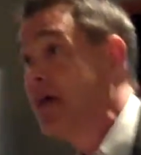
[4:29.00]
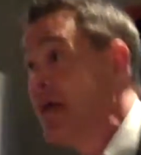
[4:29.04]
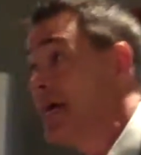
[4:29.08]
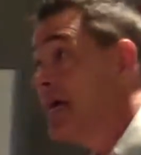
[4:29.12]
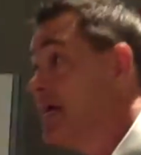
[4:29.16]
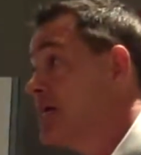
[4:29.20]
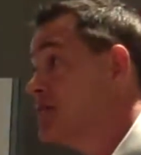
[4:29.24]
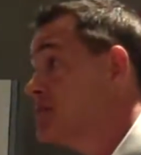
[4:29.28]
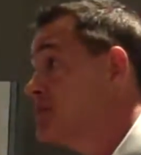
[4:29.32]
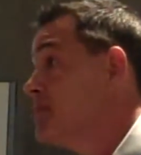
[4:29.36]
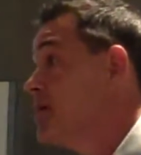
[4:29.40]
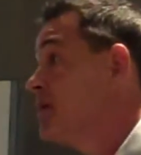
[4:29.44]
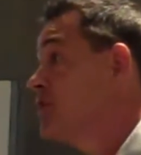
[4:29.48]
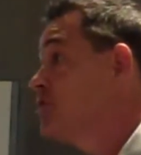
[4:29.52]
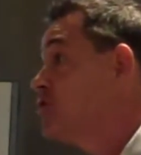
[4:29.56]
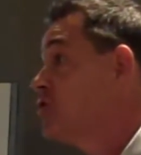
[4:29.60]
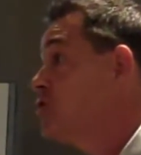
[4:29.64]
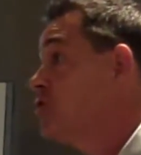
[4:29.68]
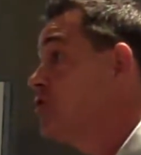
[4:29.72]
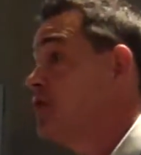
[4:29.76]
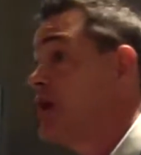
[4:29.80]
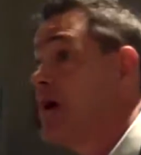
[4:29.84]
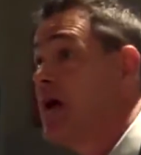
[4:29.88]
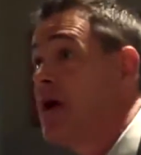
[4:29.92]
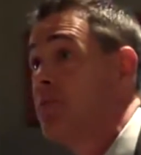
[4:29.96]
is to make sure
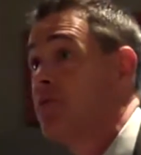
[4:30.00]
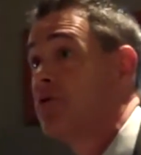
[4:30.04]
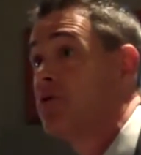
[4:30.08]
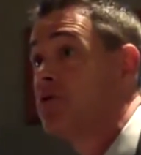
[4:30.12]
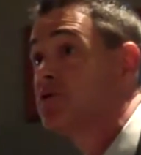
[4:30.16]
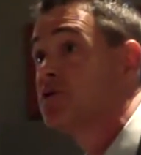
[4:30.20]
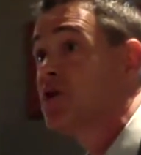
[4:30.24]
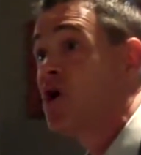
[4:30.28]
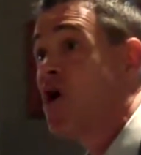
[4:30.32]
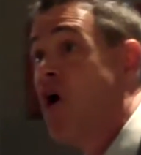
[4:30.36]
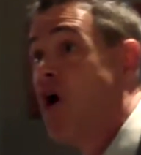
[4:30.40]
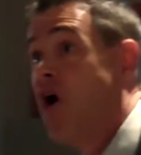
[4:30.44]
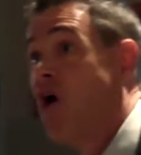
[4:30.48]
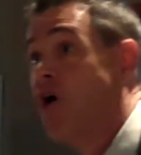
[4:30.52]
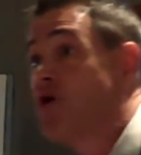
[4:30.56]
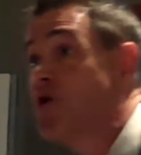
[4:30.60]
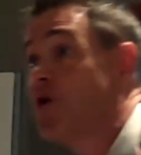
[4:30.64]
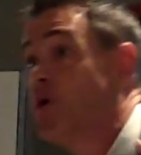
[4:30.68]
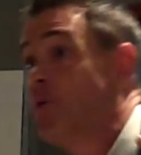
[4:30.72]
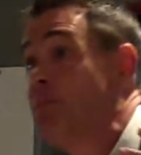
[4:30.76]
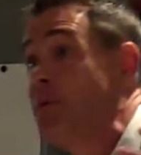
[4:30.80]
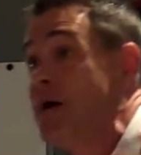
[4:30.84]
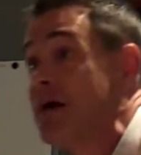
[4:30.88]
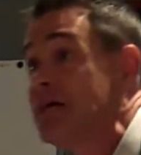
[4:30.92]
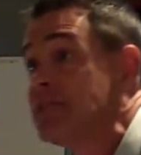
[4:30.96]
your neighbors are
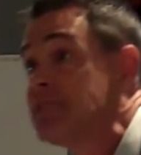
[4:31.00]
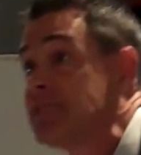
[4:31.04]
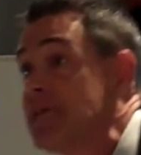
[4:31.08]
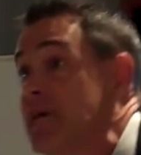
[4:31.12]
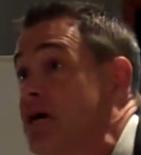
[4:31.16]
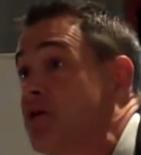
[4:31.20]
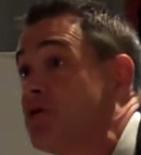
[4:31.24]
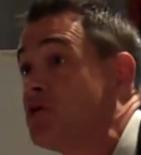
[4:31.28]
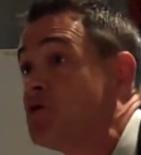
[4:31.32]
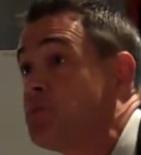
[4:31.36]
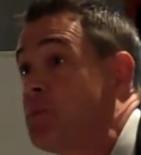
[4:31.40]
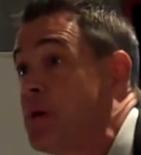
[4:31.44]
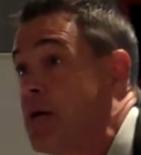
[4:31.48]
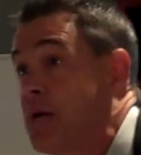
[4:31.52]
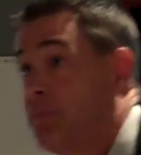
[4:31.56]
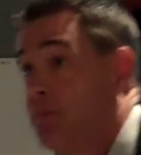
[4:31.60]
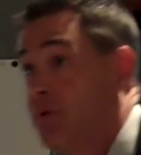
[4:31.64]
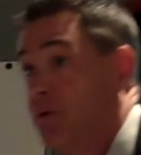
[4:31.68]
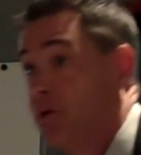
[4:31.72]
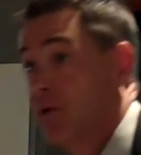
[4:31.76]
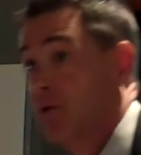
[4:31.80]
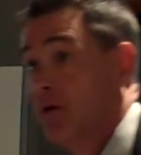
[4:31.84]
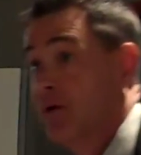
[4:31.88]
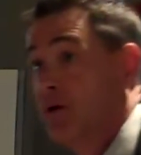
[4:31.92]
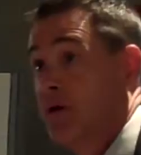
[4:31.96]
your best
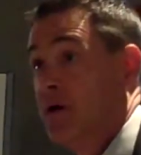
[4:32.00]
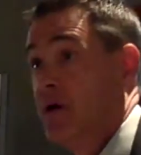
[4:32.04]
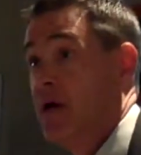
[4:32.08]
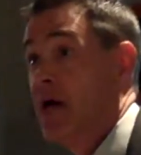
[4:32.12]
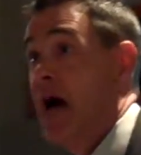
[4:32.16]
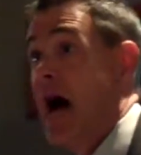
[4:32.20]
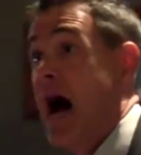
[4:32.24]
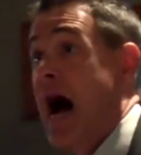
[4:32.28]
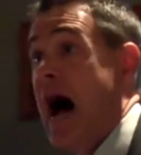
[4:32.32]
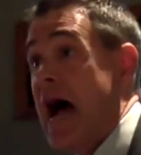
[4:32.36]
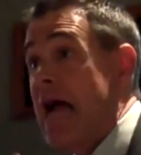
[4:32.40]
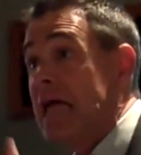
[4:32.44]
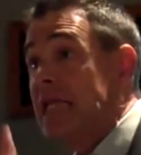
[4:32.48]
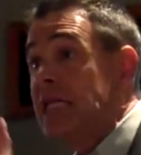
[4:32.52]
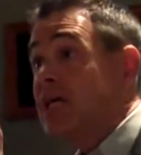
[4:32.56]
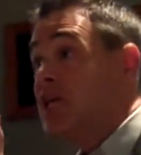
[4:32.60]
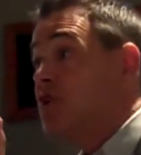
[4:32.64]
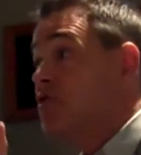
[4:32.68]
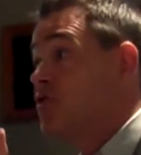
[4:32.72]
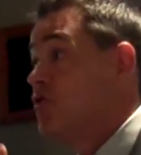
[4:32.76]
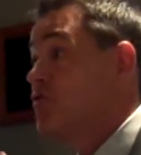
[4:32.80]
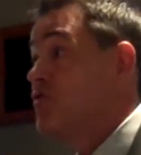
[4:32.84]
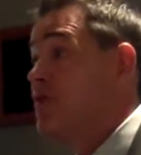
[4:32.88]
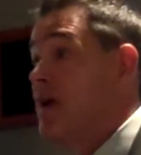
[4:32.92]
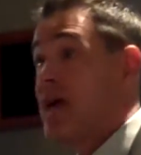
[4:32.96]
salespeople. I need
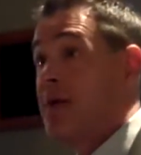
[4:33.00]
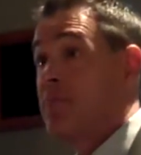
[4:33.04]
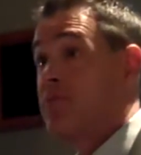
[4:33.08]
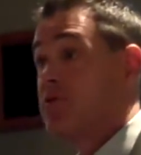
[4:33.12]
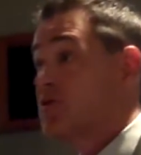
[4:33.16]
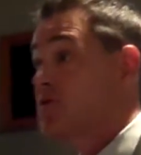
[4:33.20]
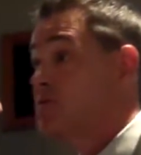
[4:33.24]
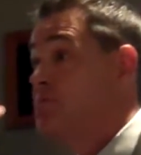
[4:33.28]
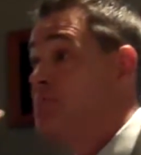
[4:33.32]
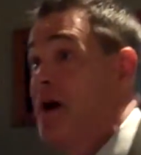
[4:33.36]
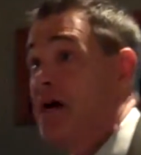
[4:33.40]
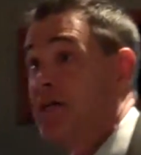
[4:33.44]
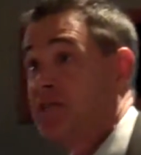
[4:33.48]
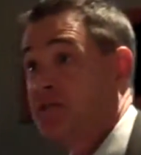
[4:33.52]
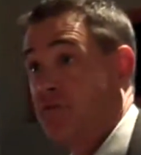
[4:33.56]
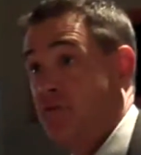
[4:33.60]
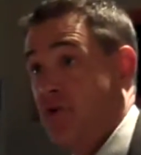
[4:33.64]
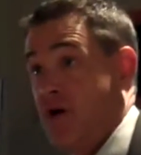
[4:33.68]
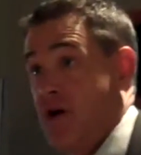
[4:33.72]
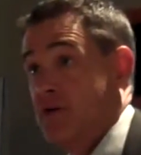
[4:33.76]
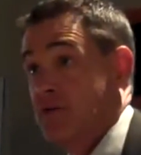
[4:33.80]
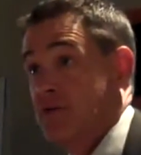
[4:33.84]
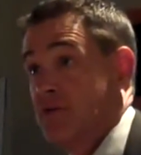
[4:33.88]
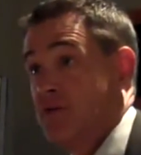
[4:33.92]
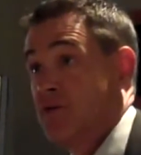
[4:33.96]
your neighbors' best
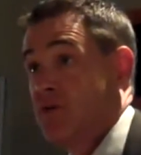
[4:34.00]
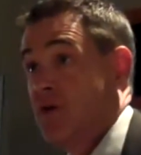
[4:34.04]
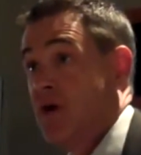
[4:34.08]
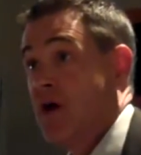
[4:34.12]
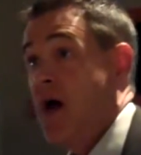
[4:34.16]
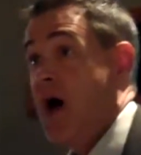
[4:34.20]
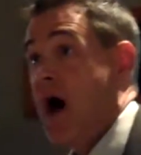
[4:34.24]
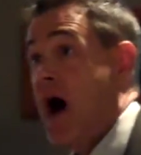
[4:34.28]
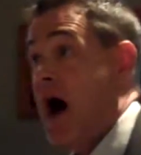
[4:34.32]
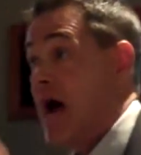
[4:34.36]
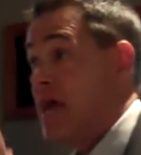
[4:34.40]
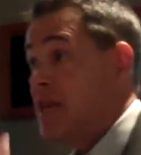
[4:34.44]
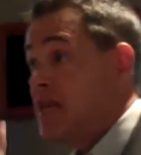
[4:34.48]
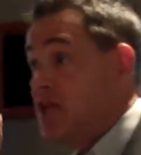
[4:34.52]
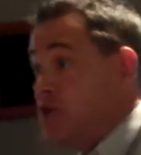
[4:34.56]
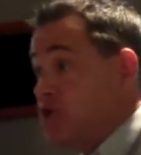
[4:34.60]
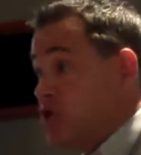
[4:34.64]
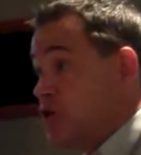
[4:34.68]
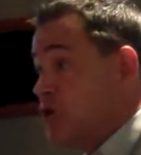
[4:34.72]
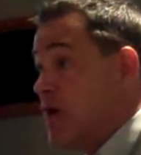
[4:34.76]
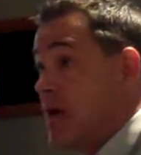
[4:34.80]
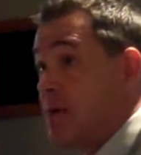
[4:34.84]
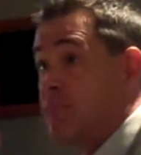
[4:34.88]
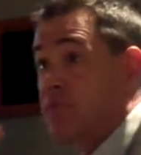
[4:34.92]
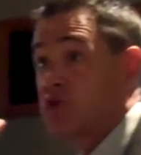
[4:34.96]
friends. I need
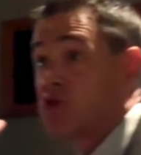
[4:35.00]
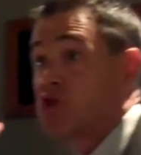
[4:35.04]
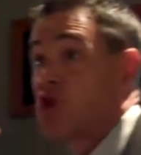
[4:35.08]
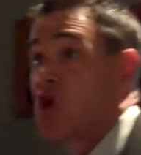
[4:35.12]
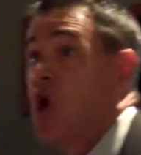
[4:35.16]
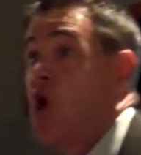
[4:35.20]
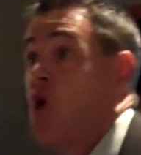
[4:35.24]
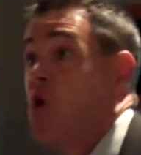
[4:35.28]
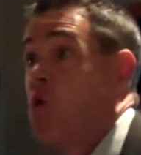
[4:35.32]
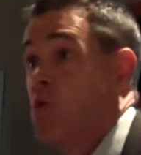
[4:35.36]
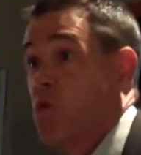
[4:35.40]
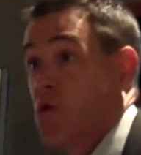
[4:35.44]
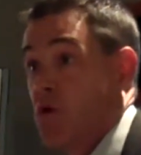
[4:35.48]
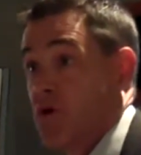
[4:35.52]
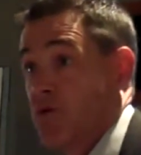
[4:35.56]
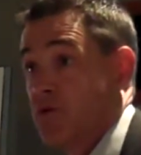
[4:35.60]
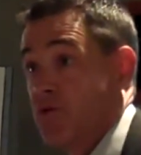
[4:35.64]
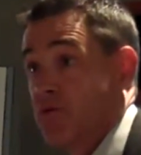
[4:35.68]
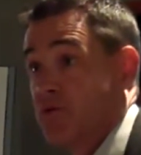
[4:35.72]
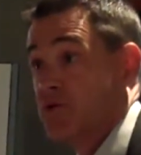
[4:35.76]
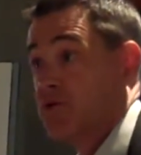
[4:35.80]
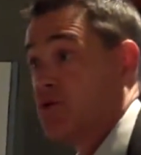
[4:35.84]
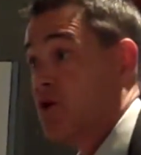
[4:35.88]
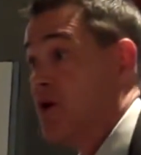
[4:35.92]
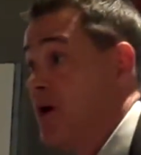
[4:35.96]
your neighbors'
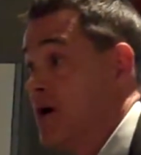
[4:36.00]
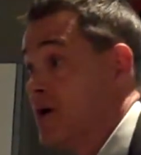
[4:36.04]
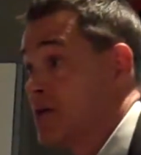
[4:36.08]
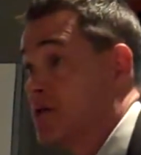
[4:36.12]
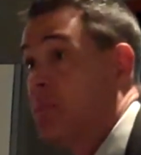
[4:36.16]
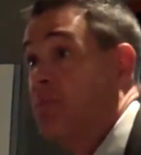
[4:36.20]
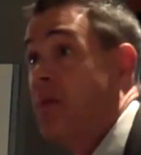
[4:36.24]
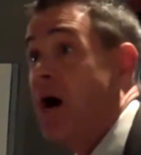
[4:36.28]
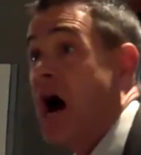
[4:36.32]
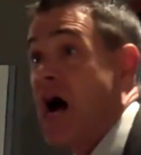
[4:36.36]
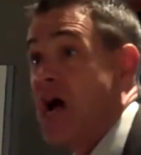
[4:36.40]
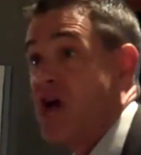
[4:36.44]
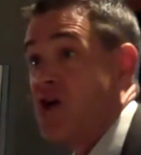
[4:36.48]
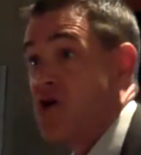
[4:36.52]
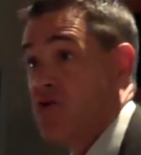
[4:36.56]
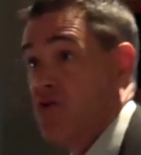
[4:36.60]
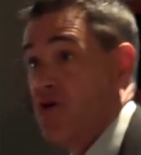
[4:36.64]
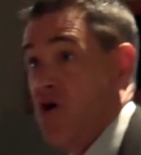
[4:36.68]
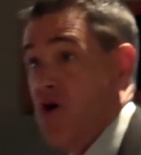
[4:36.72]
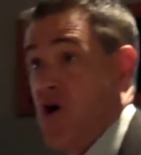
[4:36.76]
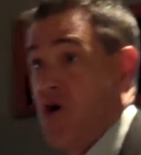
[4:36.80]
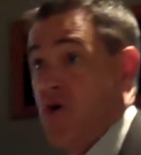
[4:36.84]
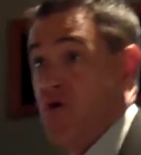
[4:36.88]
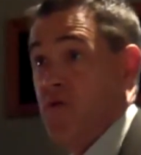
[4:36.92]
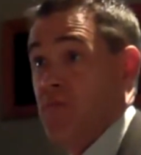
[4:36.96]
co-workers to buy your
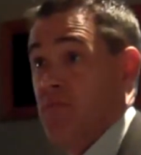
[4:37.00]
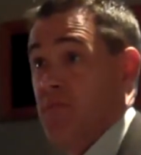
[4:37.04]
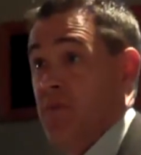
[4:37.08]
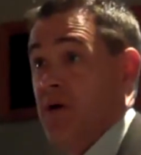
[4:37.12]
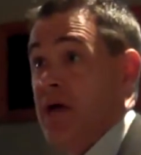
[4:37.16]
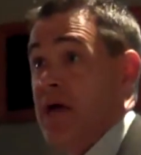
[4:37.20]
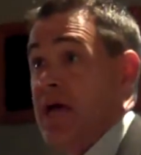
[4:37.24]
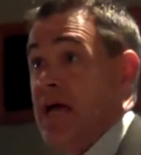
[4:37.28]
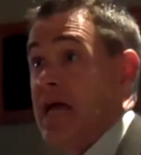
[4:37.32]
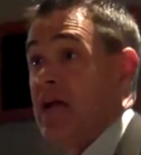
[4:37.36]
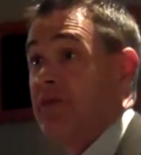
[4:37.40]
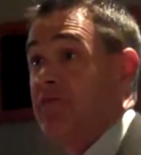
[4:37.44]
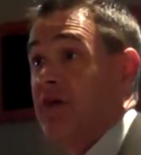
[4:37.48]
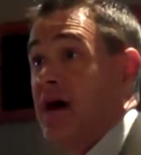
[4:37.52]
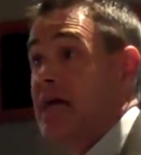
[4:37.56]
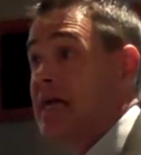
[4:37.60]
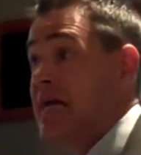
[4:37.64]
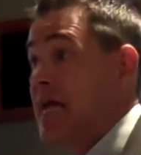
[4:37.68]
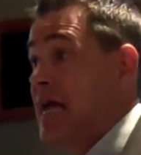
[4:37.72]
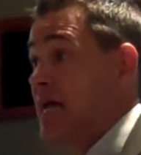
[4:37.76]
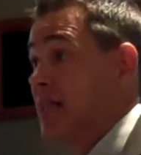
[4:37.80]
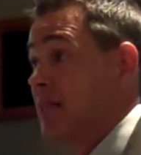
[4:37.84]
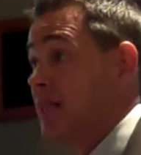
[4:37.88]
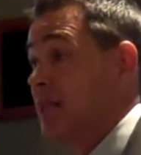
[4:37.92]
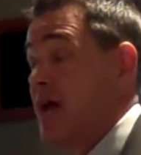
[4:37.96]
home. And if I
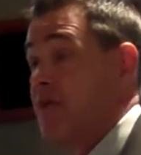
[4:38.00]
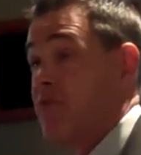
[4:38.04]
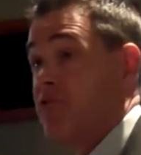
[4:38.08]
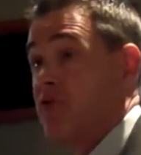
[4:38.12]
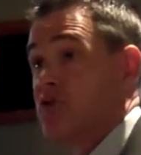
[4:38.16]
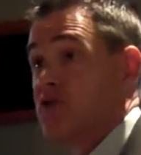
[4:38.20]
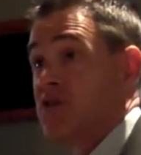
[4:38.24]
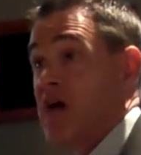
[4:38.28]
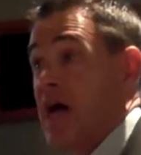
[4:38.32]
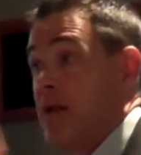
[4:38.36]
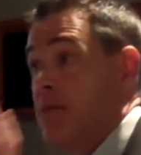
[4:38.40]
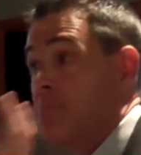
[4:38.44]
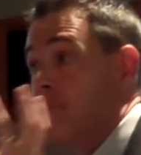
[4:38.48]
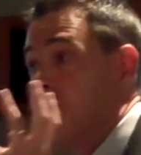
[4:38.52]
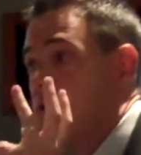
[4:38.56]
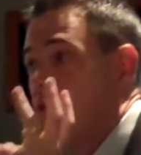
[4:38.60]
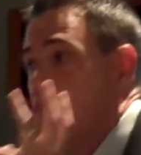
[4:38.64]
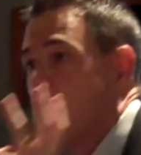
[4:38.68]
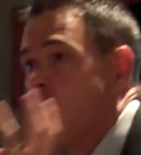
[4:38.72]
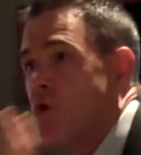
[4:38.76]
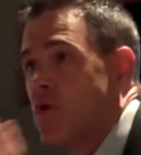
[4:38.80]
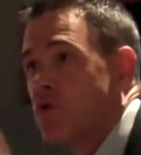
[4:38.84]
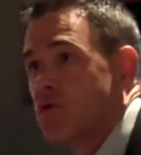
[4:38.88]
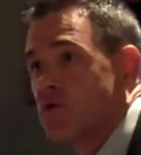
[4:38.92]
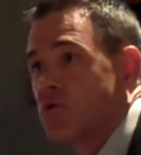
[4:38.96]
can't leverage that
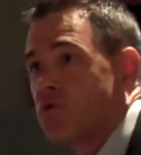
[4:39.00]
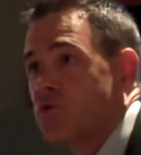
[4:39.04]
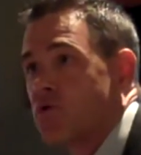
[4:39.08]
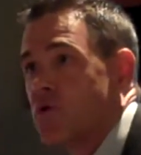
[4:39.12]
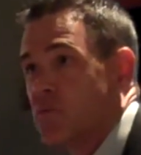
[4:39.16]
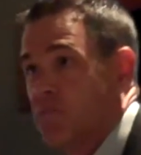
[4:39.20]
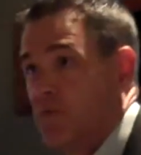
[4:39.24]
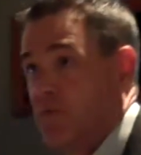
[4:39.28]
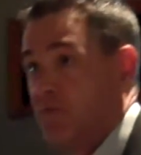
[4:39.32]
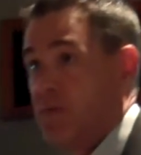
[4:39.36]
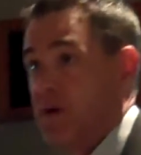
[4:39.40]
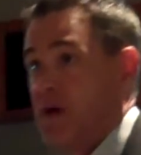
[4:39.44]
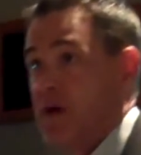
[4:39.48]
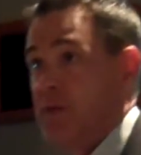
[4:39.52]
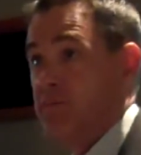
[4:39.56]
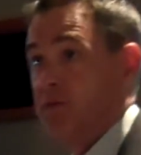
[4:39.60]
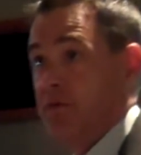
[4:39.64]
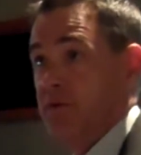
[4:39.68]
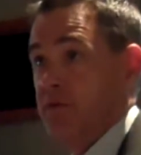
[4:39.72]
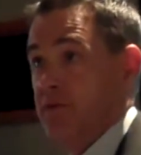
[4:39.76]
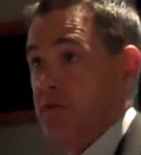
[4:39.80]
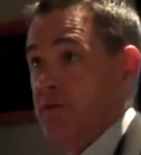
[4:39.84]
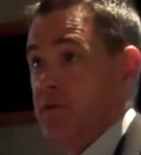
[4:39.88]
important group of people,